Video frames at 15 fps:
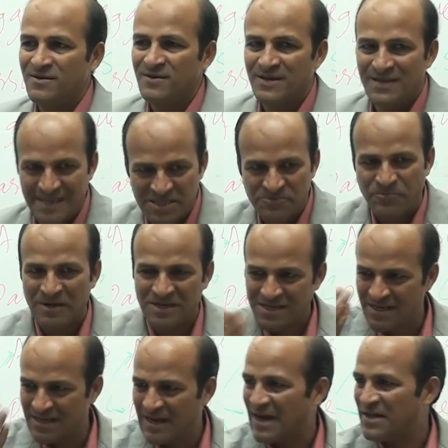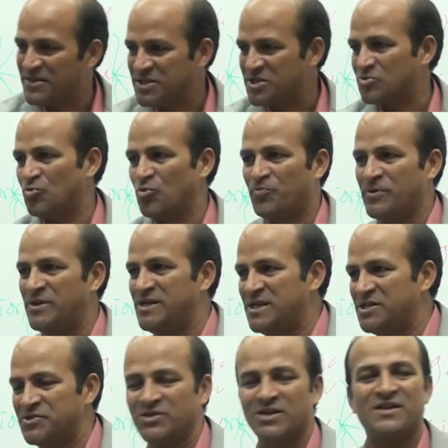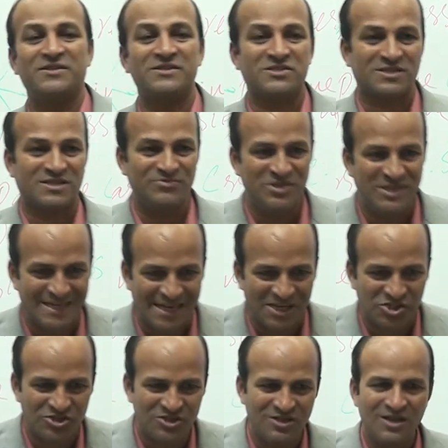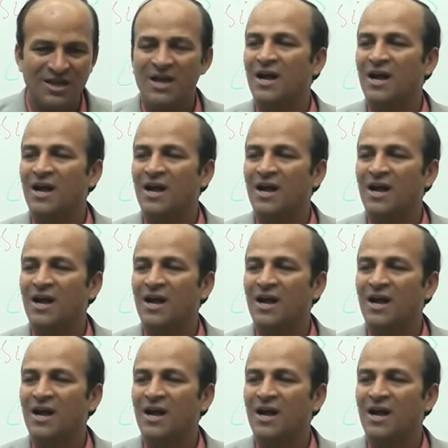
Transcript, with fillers: respecting others' opinions, others' communication.